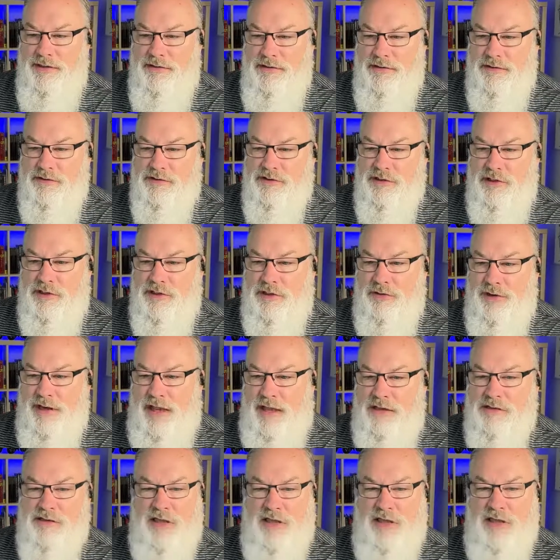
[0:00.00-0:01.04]
Let's see here.
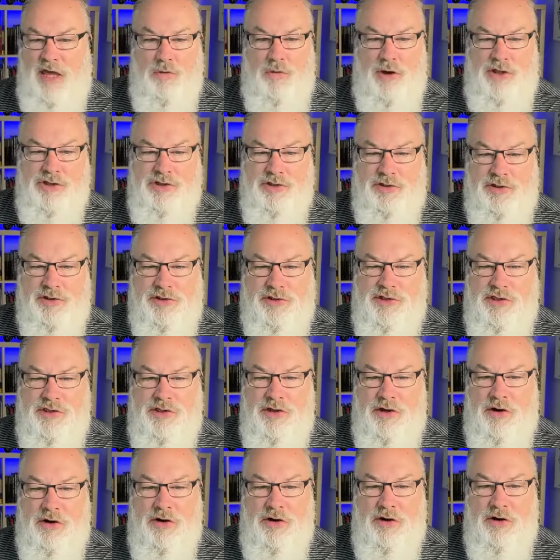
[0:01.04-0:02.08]
Dan's got a question. Let's see
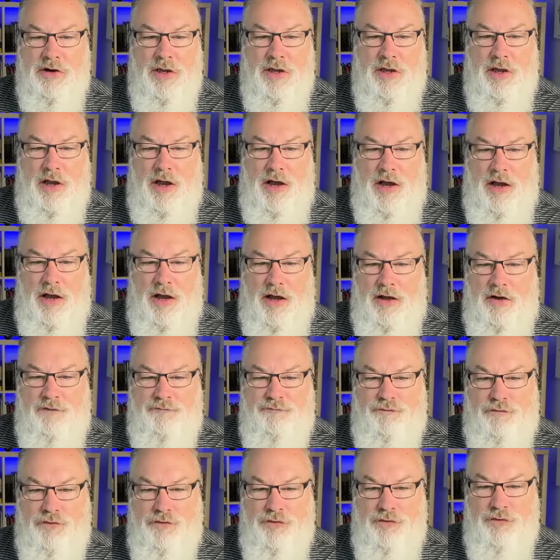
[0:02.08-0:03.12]
here.
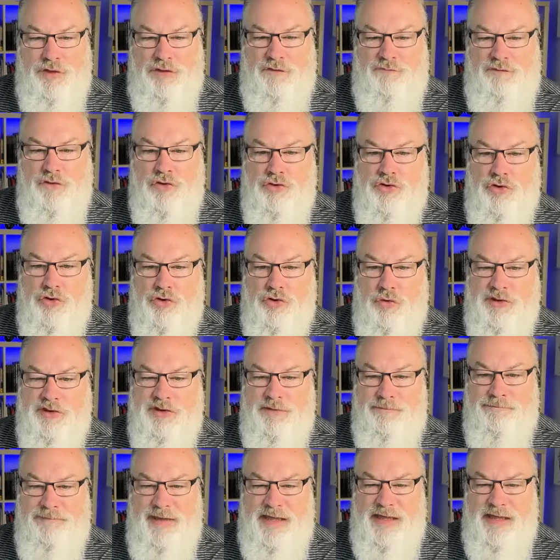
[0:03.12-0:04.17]
For in the future, what's the
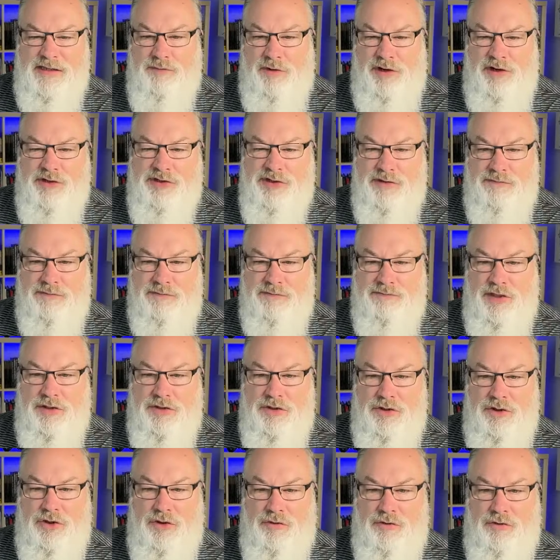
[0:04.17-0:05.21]
best way to submit
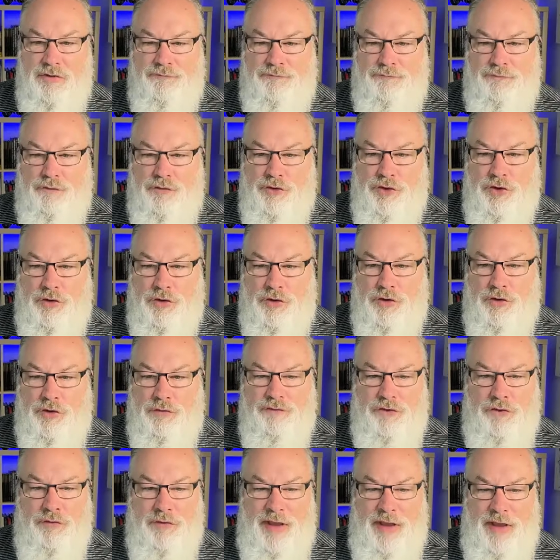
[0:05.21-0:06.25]
for your
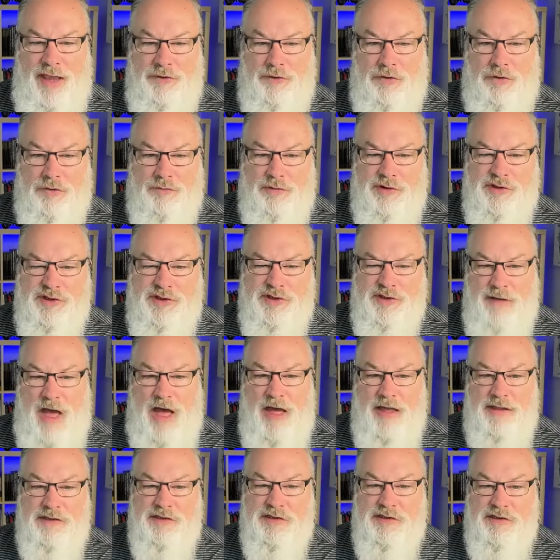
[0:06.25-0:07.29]
review and or
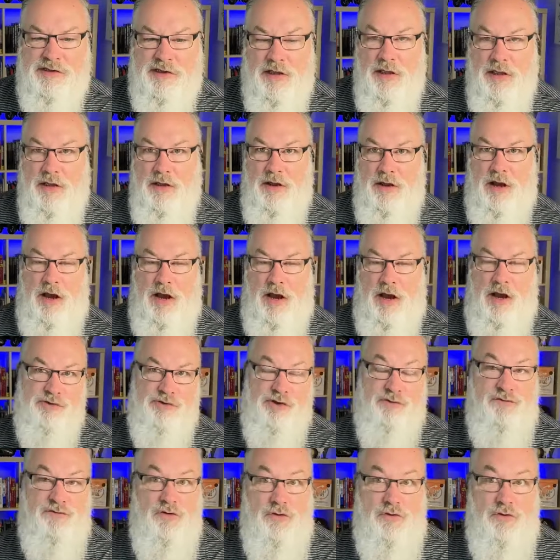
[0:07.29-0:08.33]
response? So
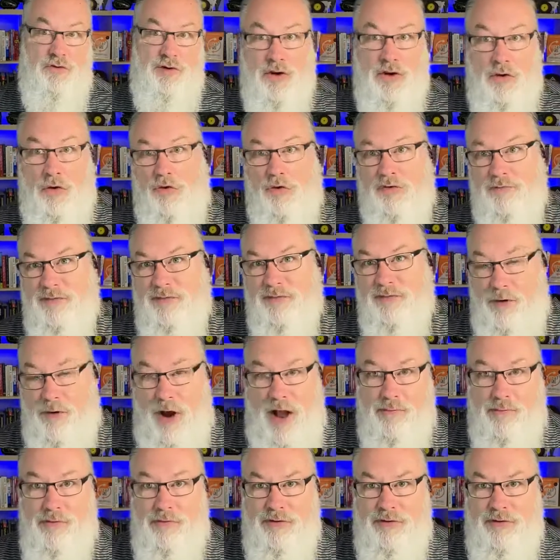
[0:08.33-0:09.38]
if you want to get a hold of me,
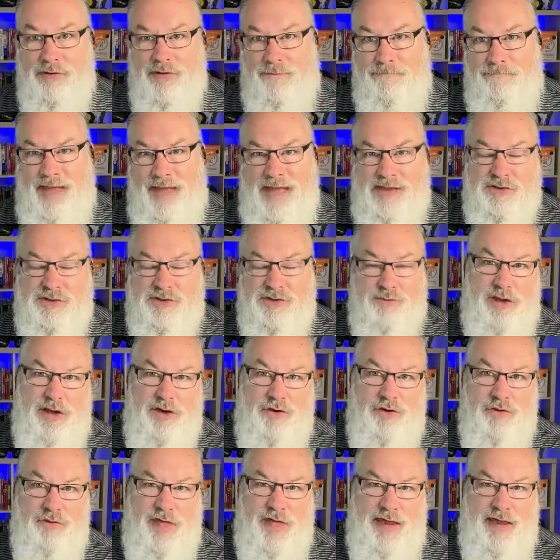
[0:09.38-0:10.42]
probably the best way to
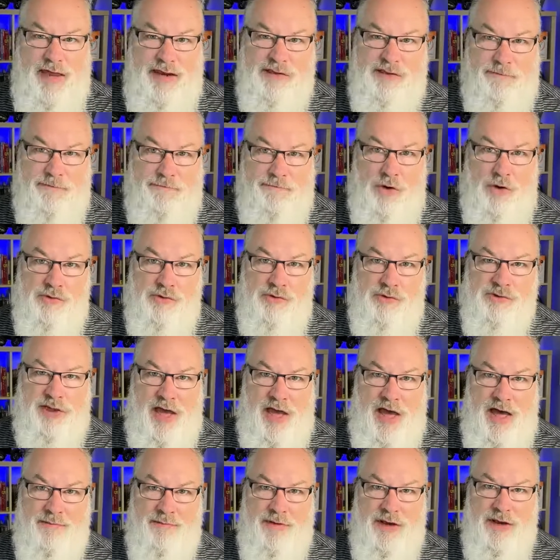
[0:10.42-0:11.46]
do that is to post a
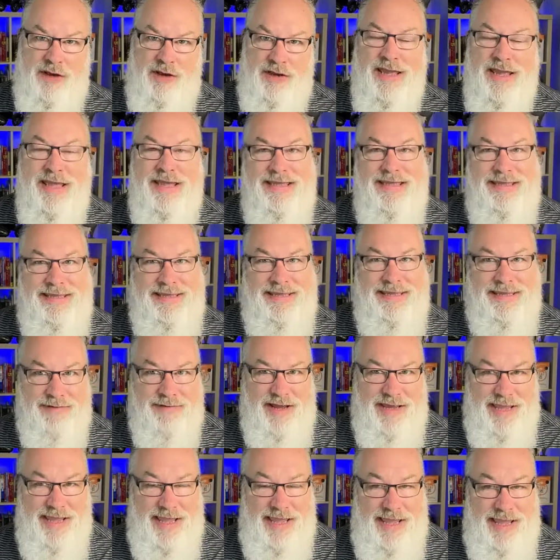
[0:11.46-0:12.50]
comment in my
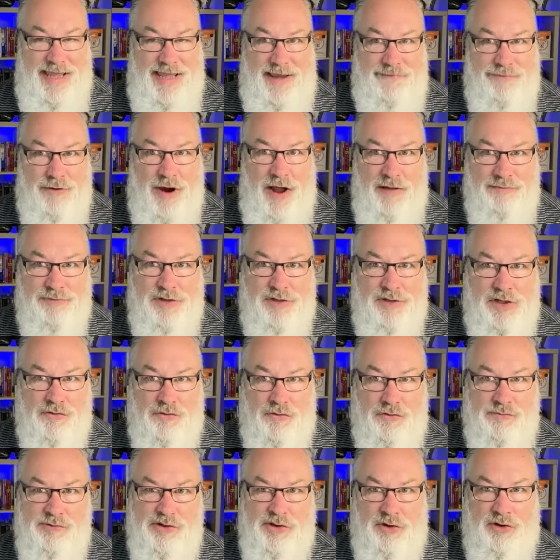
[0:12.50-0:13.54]
AI prompting
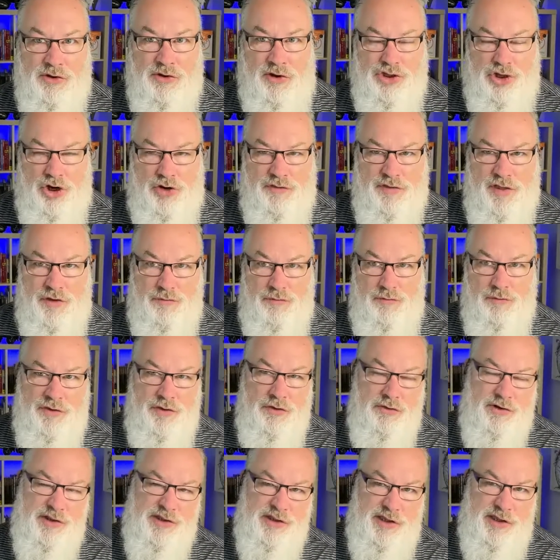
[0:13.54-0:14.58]
group. So I shared that with
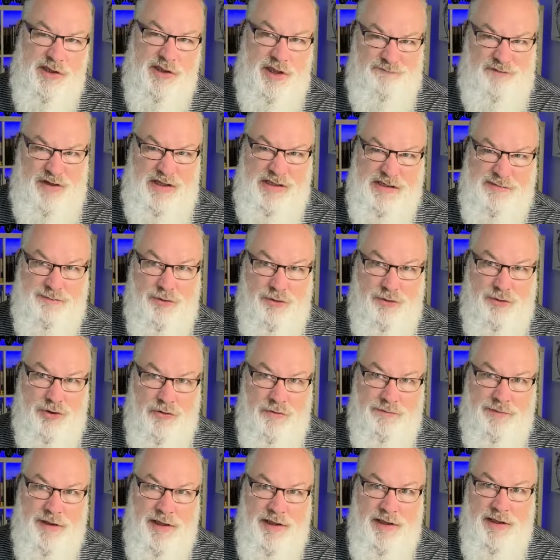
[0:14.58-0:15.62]
you. It's a Facebook
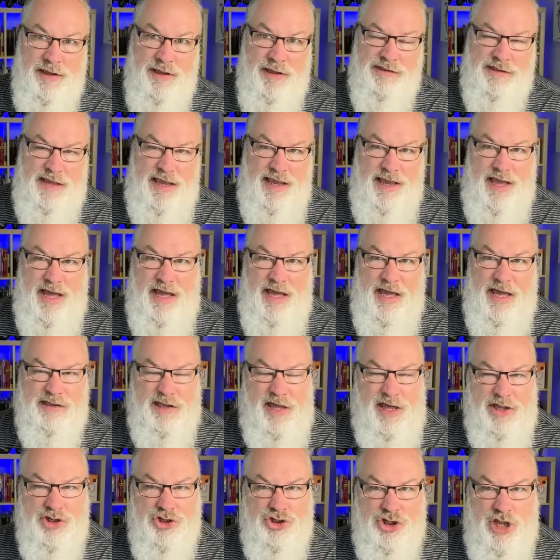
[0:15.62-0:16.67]
group. It's
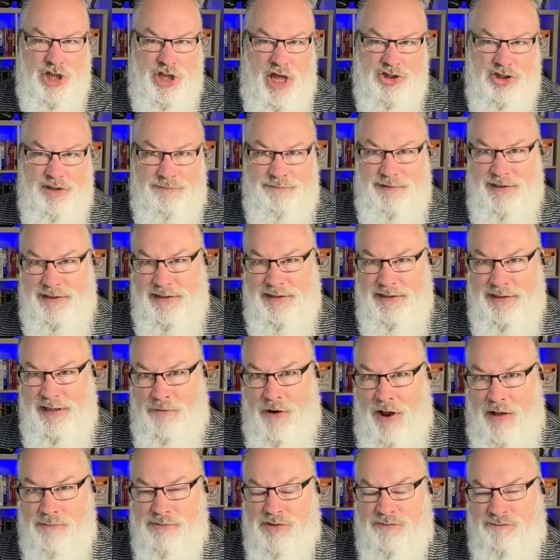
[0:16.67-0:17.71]
AI/ChatGPT
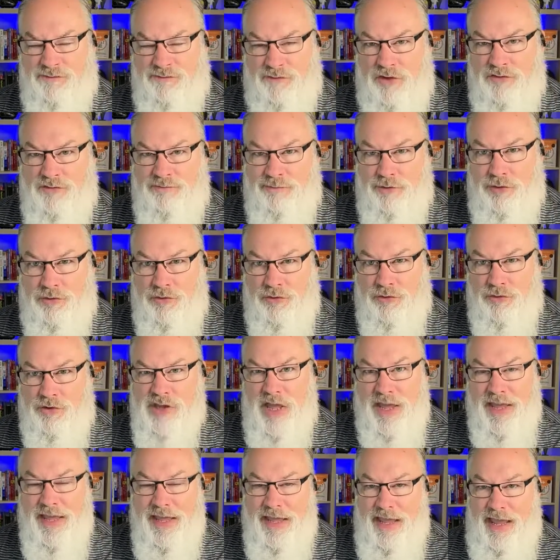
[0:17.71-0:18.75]
prompts for entrepreneurs.
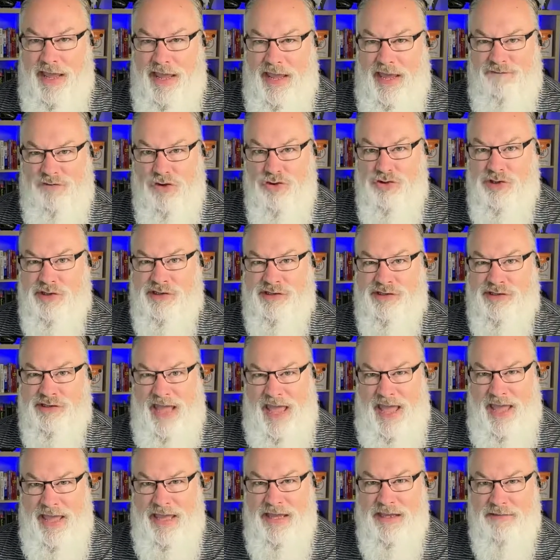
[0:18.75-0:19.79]
And if you just
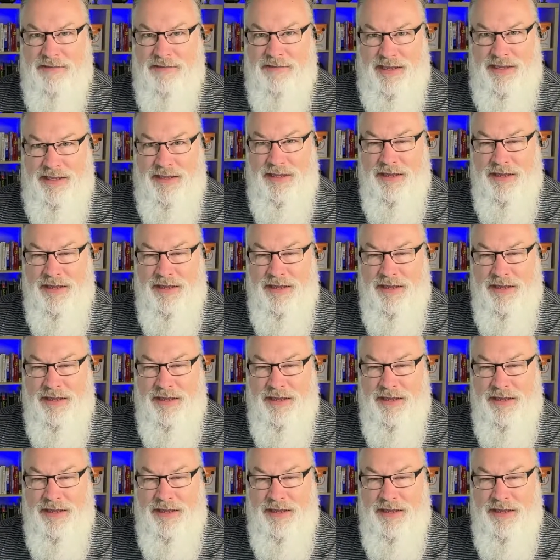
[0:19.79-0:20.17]
tag me